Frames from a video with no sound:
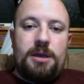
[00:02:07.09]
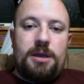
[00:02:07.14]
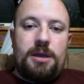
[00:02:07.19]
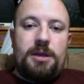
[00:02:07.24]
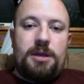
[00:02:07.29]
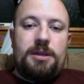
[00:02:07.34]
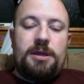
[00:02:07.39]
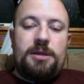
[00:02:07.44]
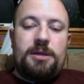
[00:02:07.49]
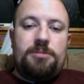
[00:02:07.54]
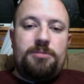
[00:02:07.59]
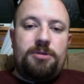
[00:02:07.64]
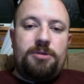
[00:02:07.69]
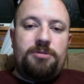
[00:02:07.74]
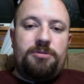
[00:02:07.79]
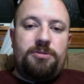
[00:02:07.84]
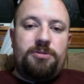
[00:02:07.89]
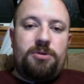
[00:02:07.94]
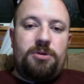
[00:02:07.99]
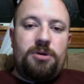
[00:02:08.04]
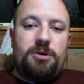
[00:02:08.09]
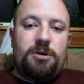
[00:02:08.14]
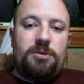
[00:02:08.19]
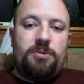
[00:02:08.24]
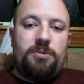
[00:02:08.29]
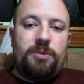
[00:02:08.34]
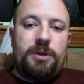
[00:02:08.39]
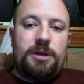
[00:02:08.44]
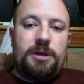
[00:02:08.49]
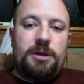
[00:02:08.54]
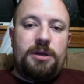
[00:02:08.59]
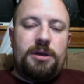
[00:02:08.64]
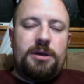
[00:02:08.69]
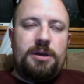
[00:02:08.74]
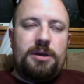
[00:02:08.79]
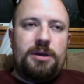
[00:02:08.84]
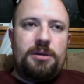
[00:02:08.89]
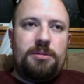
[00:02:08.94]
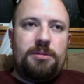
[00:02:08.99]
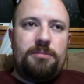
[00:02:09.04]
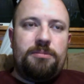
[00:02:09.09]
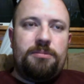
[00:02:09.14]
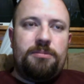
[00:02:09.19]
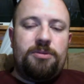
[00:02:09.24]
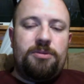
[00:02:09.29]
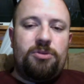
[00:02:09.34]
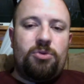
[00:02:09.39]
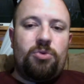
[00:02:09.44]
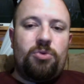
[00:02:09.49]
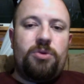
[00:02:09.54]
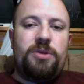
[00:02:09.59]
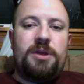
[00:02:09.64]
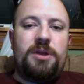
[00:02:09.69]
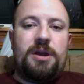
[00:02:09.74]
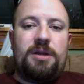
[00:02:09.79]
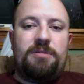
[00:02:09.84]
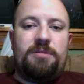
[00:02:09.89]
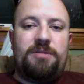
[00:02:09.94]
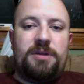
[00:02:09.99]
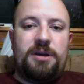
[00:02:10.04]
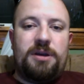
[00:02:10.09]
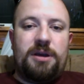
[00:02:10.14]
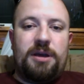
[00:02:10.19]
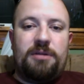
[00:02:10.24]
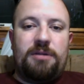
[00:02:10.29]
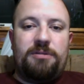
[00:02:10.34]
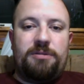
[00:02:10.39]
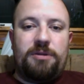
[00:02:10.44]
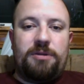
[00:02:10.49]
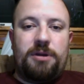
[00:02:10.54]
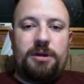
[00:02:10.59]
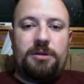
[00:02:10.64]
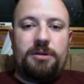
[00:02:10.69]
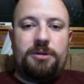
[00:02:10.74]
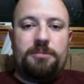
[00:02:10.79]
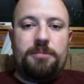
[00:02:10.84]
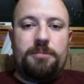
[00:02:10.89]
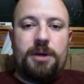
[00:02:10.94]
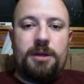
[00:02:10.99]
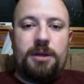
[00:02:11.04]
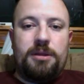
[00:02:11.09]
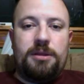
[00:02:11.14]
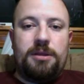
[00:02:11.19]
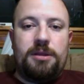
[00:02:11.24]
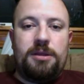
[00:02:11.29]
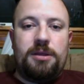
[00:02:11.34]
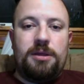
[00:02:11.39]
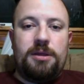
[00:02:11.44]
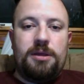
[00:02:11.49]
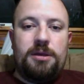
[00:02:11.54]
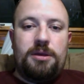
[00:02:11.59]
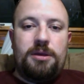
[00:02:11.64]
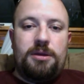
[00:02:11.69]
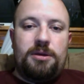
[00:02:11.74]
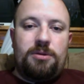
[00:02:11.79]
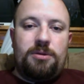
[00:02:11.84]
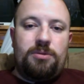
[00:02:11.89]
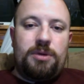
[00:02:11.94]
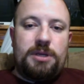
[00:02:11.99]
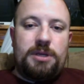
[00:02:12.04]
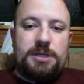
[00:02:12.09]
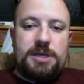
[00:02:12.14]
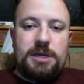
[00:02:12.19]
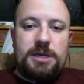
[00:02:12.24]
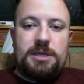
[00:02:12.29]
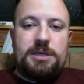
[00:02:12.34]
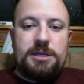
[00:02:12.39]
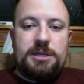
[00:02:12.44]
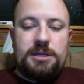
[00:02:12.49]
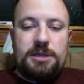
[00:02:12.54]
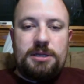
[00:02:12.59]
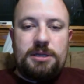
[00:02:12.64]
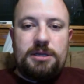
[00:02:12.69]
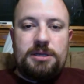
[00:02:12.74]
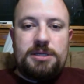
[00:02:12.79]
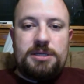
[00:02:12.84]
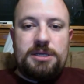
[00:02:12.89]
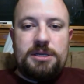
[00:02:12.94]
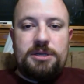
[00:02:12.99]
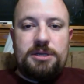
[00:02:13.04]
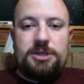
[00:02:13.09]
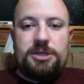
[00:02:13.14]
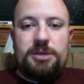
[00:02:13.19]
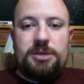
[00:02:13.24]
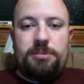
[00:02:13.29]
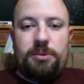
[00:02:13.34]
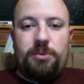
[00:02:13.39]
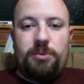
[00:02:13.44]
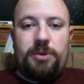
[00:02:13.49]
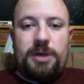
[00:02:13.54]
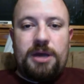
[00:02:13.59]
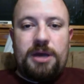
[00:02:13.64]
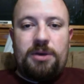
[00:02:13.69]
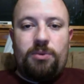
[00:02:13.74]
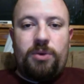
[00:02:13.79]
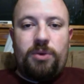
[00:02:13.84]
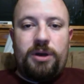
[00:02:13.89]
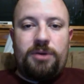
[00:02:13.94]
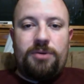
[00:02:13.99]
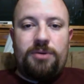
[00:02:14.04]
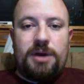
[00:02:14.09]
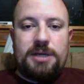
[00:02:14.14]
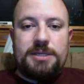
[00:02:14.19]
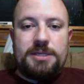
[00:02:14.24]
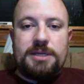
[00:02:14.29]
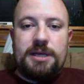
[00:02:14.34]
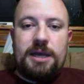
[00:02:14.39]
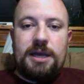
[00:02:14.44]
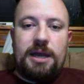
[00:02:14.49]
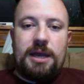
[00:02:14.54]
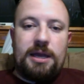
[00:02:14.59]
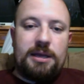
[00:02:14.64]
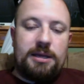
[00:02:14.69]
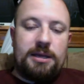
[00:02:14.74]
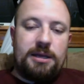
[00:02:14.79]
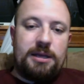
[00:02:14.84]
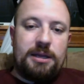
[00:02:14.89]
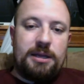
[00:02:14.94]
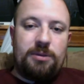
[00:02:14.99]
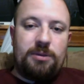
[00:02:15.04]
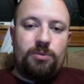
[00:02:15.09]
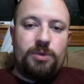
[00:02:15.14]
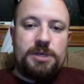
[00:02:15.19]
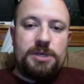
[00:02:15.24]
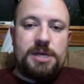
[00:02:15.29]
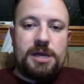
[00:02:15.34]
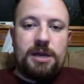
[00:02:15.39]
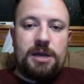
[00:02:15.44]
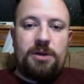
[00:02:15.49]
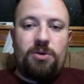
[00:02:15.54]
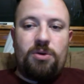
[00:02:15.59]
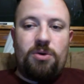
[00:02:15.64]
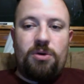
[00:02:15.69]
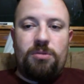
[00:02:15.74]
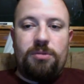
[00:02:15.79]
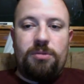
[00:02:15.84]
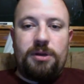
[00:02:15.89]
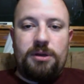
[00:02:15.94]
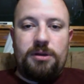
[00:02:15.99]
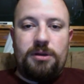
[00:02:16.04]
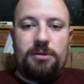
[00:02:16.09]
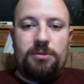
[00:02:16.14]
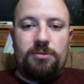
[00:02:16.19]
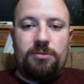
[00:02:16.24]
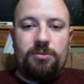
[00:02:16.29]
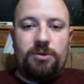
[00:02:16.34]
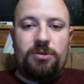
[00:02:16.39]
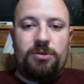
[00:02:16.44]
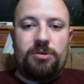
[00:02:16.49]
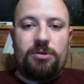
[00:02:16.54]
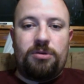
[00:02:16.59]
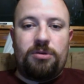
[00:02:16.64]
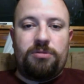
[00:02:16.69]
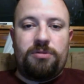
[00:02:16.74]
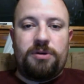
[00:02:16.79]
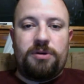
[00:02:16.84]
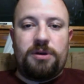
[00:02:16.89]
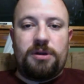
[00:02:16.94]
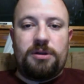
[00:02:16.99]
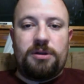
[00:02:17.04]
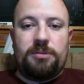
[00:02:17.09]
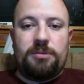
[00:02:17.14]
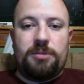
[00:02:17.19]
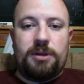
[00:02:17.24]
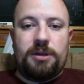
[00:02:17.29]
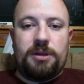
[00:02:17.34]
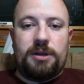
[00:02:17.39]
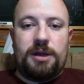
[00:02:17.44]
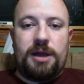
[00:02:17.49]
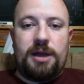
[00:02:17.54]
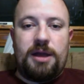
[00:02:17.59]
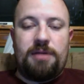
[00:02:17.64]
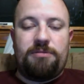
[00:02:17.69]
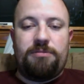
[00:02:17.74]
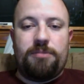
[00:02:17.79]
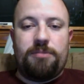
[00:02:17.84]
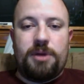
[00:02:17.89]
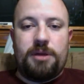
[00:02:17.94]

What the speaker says: And then before we store the RV again for another month, we take to the dealership and we get it winterized again, and then we take it home and then we store it for another month and a half